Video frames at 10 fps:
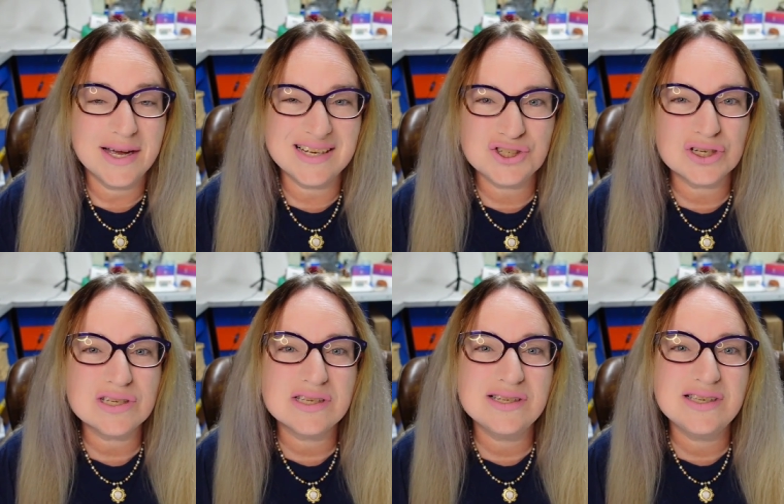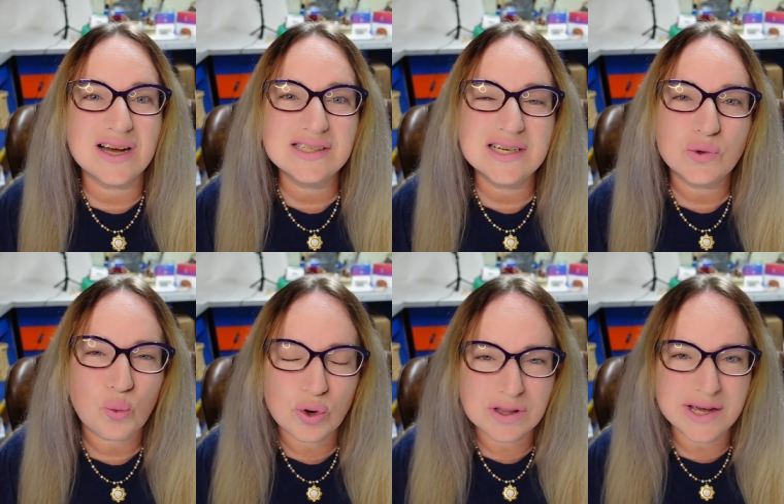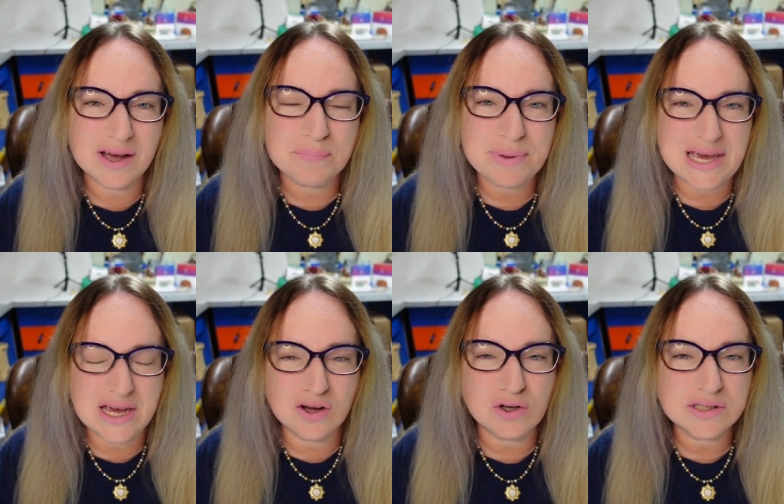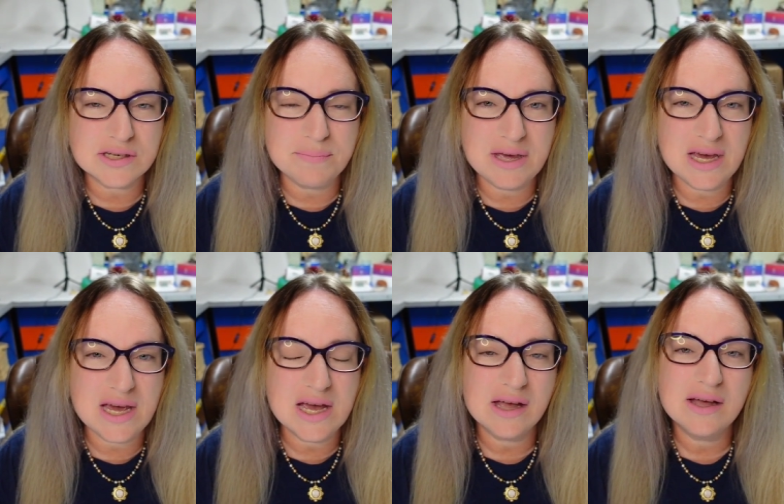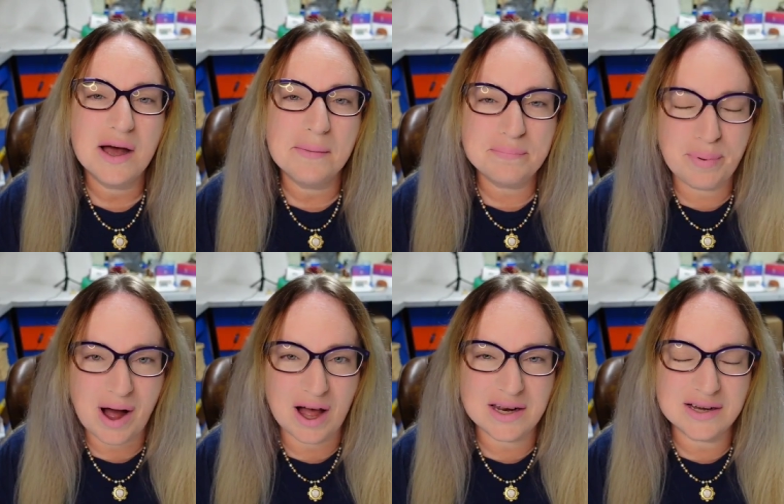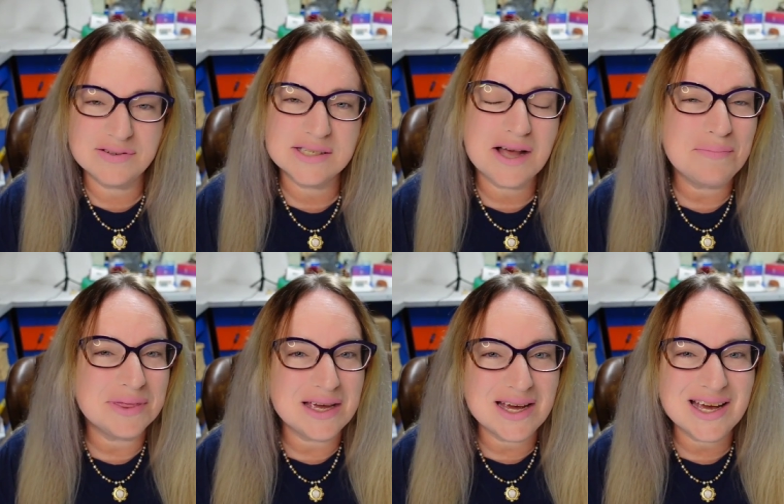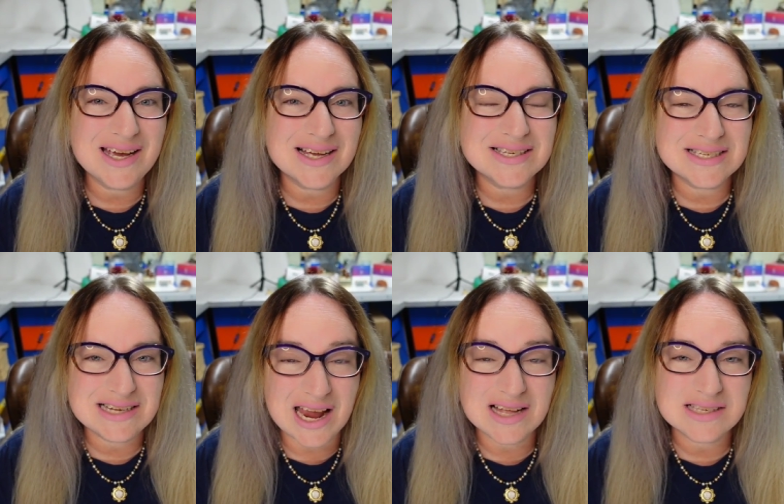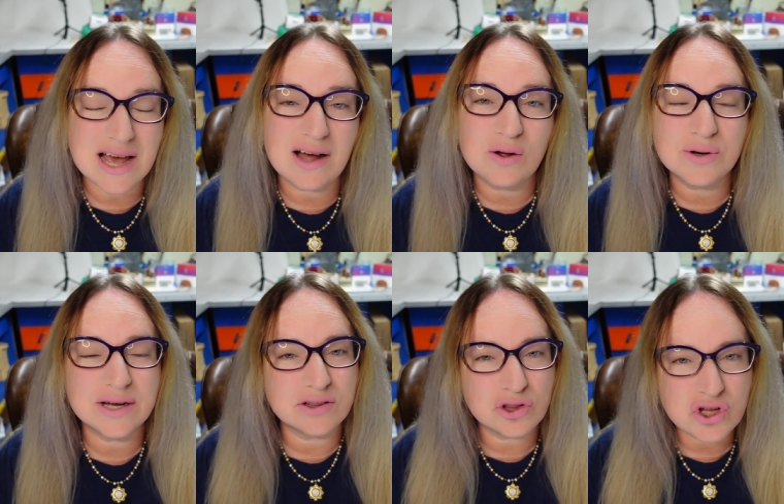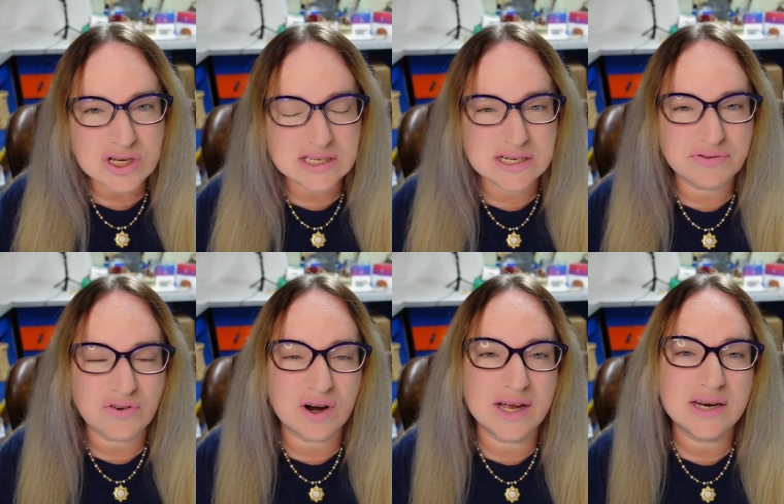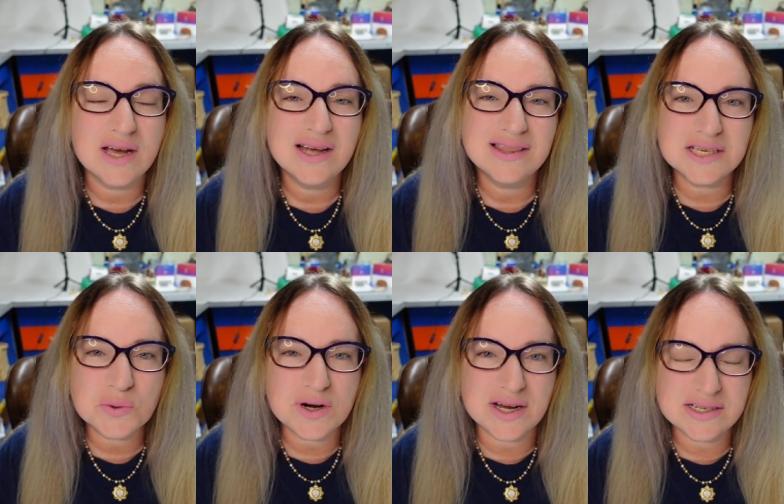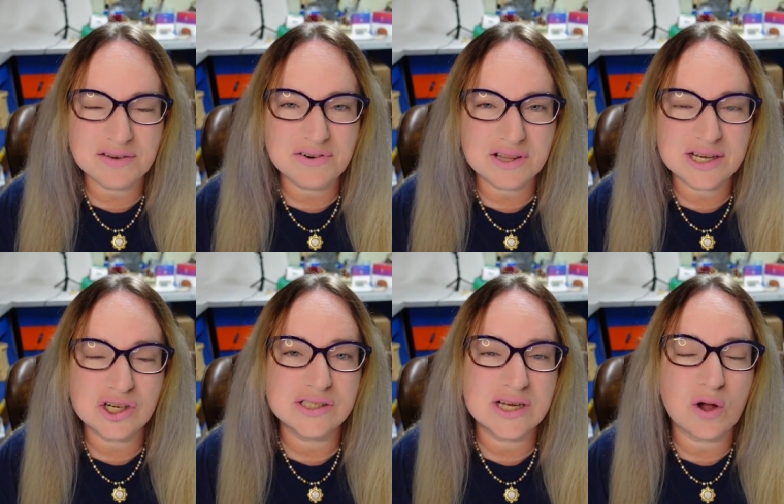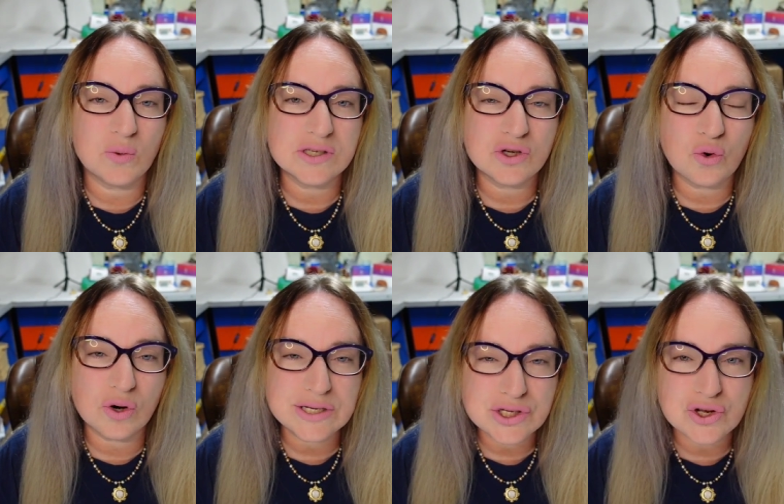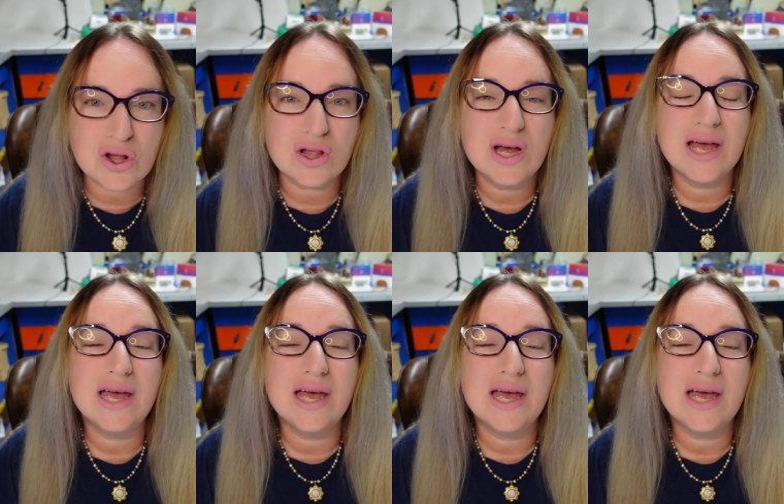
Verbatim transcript: It just doesn't really appeal to me. But if something stands out, it looks different. This one I definitely could tell was crystal.